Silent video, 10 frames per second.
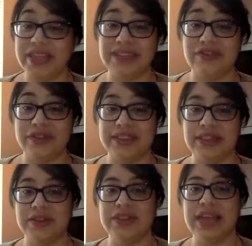these different
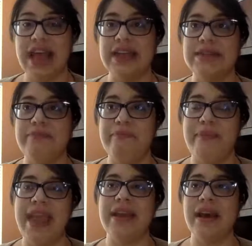skills that
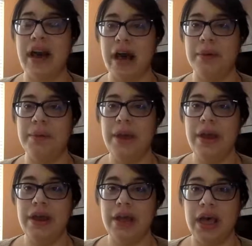make up
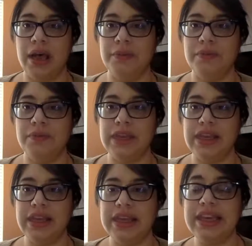
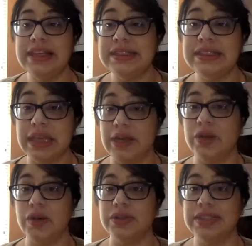the key
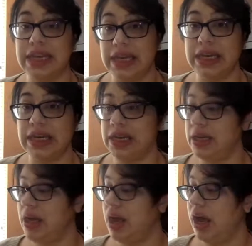skills
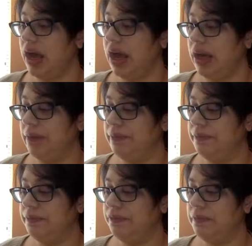needed
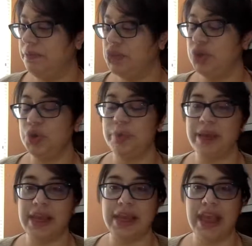to
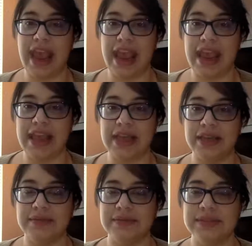be
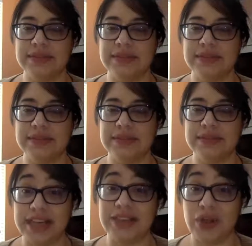a successful
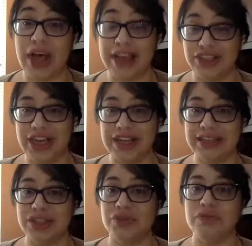dental
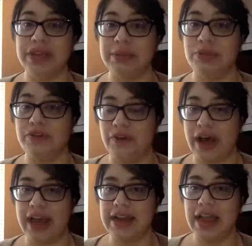hygienist and to really
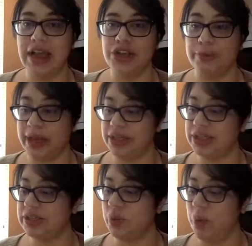provide your
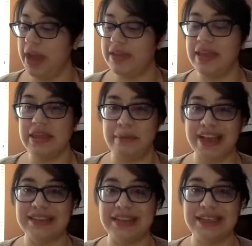patients with the
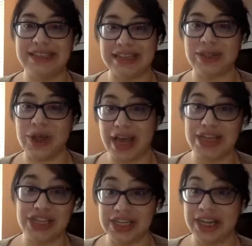best dental
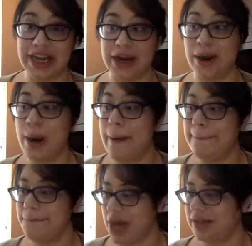hygiene care
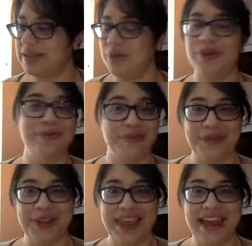possible.
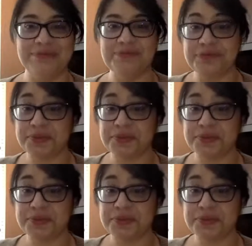Okay.